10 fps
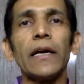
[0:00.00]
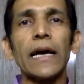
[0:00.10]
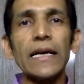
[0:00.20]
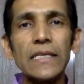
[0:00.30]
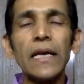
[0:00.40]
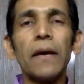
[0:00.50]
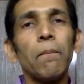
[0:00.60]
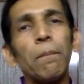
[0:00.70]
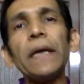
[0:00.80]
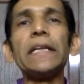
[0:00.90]
it as
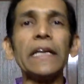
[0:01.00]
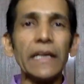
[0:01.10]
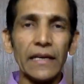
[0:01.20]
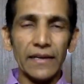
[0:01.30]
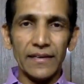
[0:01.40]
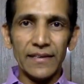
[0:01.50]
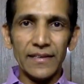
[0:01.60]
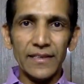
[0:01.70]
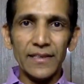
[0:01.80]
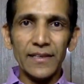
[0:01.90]
PDD.
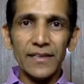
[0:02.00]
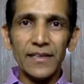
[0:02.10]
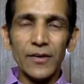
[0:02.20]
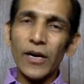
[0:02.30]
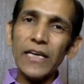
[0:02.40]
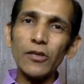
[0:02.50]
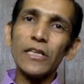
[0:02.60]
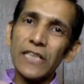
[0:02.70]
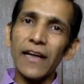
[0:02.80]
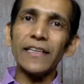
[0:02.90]
Okay, so
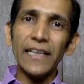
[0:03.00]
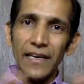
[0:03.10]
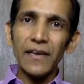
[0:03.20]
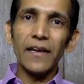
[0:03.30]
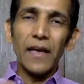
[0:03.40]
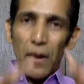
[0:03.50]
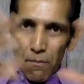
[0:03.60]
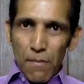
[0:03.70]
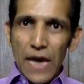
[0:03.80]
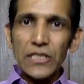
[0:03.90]
these are the
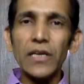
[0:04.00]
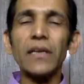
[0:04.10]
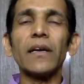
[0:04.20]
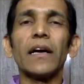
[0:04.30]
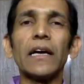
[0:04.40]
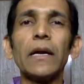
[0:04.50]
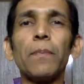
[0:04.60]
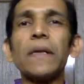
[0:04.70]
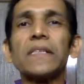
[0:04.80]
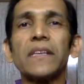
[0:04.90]
major
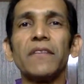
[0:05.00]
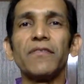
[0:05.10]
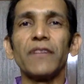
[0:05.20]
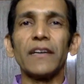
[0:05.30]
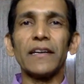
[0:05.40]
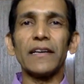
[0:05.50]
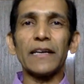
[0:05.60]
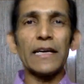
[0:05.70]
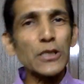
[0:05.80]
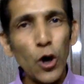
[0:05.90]
depressive
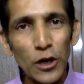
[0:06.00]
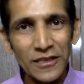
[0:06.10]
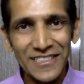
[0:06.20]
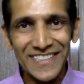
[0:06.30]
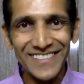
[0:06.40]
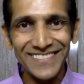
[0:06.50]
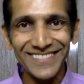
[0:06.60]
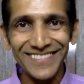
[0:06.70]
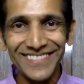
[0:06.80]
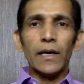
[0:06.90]
disorders.
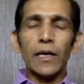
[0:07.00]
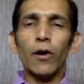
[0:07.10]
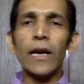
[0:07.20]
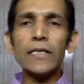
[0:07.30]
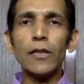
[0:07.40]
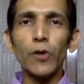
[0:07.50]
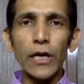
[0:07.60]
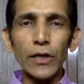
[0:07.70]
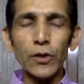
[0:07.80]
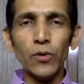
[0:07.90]
Now let's look
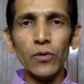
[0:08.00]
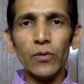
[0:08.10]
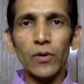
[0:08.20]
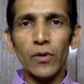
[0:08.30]
into